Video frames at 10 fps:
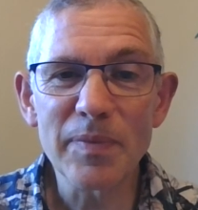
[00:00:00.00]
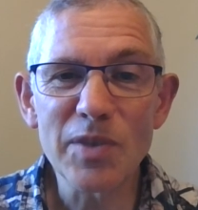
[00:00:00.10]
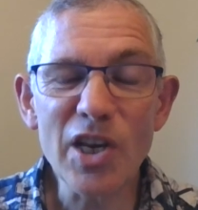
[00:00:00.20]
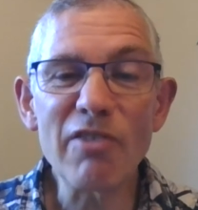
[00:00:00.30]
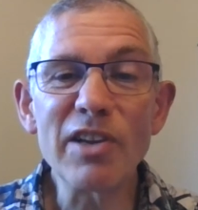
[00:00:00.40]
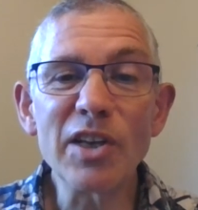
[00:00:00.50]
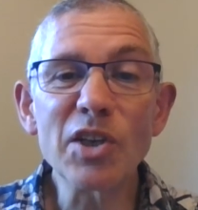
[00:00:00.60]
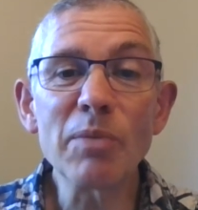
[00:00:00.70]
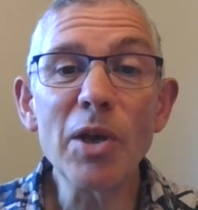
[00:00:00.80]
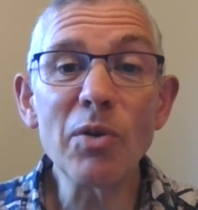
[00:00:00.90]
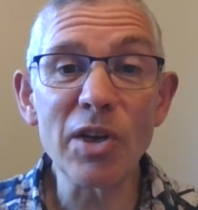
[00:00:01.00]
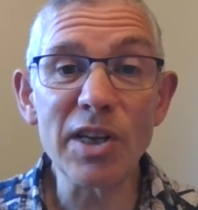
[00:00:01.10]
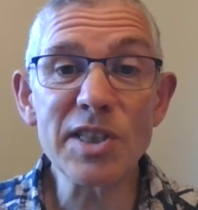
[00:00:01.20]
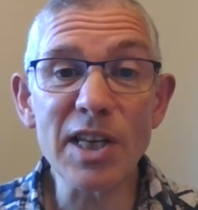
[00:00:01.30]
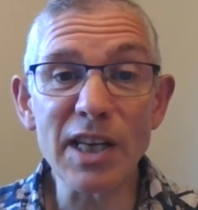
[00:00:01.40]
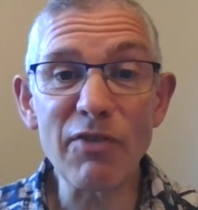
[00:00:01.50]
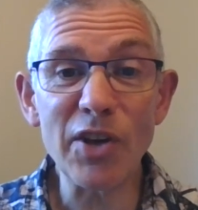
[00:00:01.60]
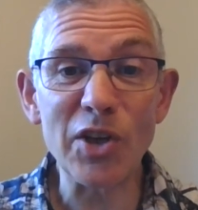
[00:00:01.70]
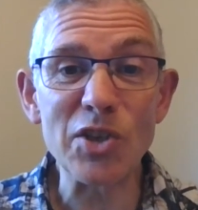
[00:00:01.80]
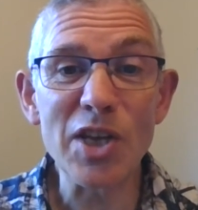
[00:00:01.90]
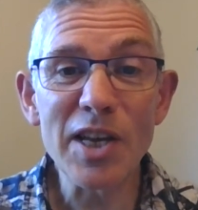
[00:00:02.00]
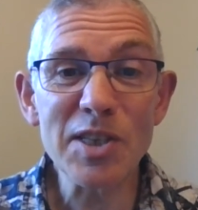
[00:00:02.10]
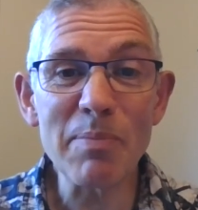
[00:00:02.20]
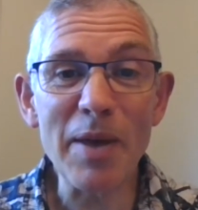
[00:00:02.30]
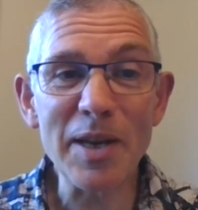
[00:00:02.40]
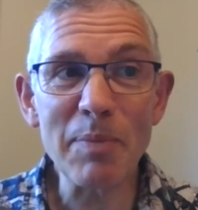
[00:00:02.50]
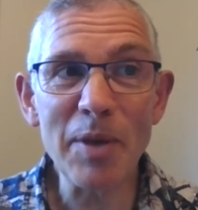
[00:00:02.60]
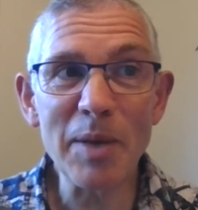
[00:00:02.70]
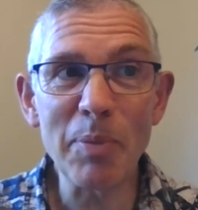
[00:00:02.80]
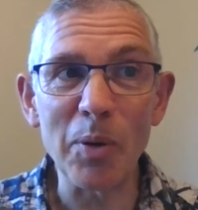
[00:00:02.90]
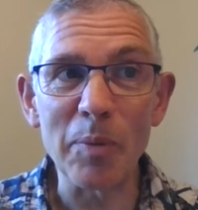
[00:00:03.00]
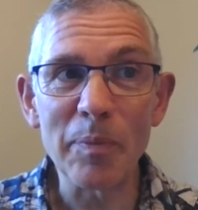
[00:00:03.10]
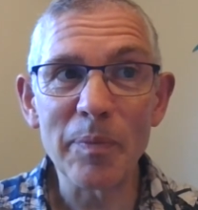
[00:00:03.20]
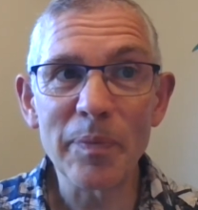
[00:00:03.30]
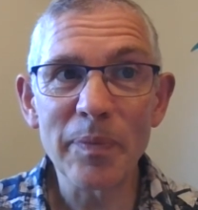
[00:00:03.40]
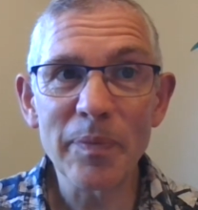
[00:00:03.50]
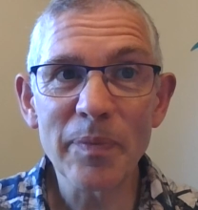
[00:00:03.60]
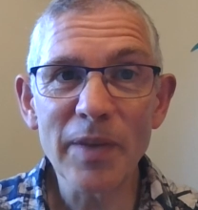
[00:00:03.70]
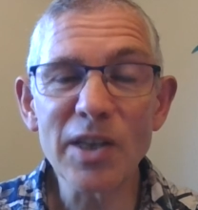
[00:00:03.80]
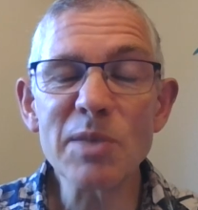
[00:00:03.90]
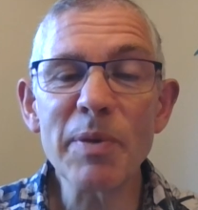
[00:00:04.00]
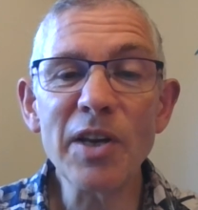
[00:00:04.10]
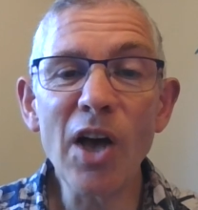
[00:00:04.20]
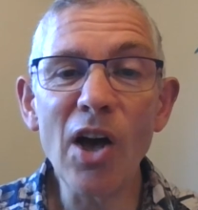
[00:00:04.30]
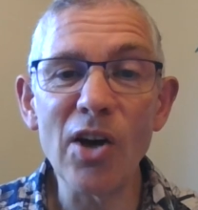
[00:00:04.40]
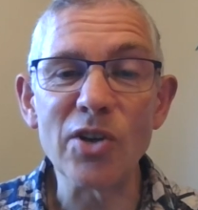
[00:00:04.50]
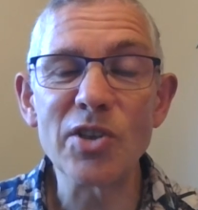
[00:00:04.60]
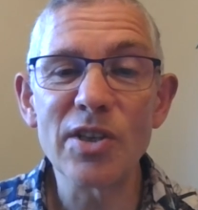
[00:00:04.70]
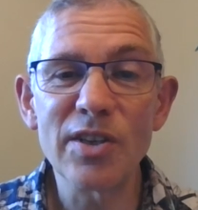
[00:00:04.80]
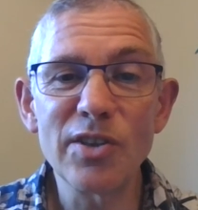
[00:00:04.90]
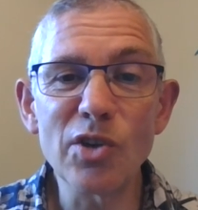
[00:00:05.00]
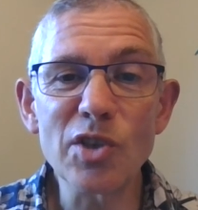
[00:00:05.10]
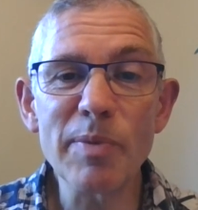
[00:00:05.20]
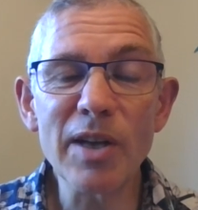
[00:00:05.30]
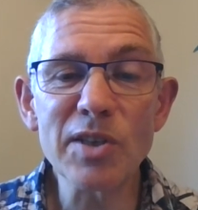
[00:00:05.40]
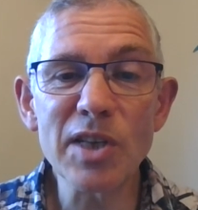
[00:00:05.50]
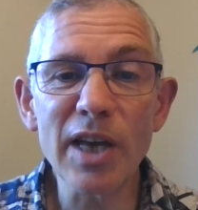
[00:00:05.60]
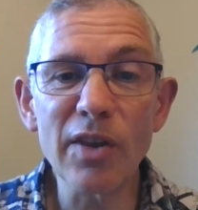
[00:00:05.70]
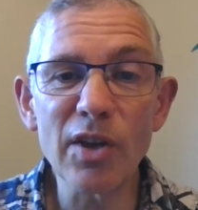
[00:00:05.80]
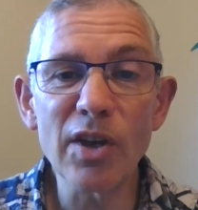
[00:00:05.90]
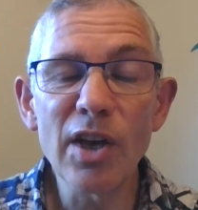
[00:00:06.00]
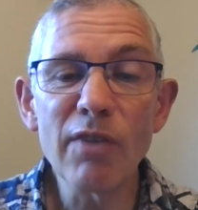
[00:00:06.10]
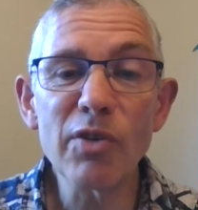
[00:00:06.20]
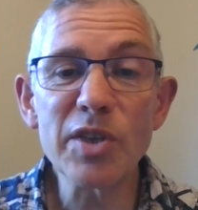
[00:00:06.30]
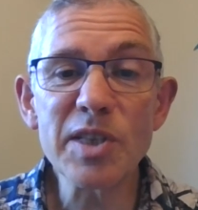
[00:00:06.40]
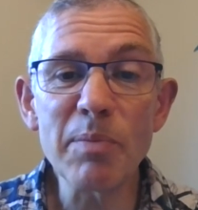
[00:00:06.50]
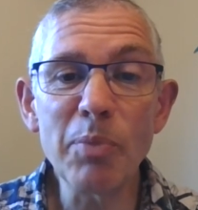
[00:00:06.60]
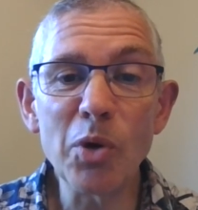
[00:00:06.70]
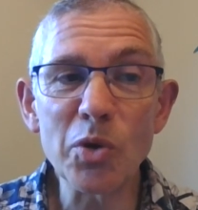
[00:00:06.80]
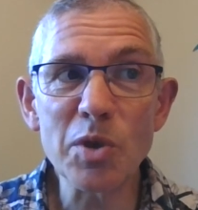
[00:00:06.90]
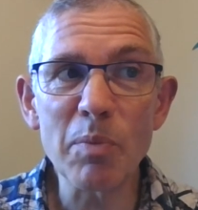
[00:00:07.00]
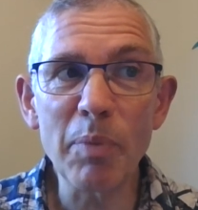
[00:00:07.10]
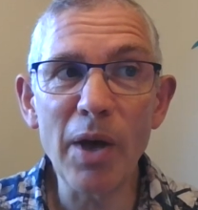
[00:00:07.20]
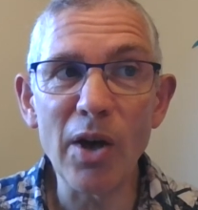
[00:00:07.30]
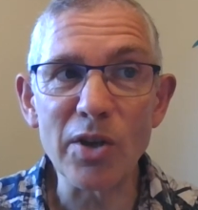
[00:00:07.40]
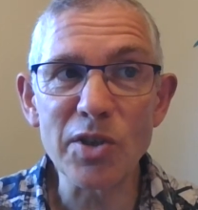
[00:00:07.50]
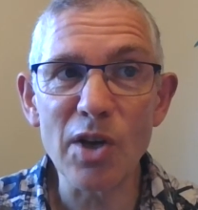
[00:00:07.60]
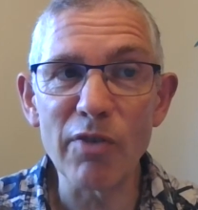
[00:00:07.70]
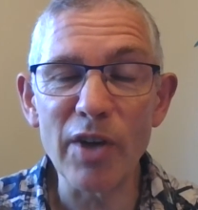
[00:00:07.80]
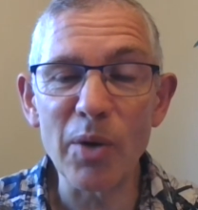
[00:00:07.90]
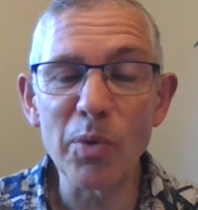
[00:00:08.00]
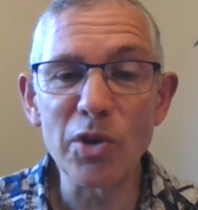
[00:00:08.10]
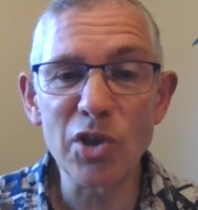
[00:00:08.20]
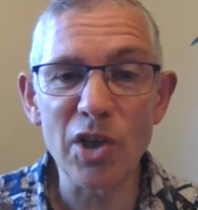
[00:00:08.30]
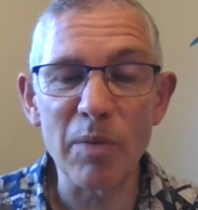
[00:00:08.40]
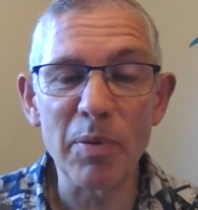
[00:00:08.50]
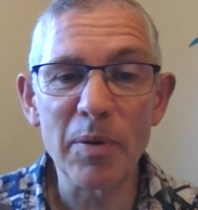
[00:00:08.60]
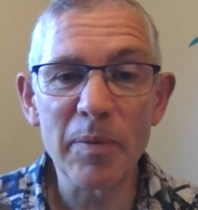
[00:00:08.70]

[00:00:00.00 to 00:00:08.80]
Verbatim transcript: Sharing in communion is significant to many people, and it's been hard not to be able to gather for this important part of our worship.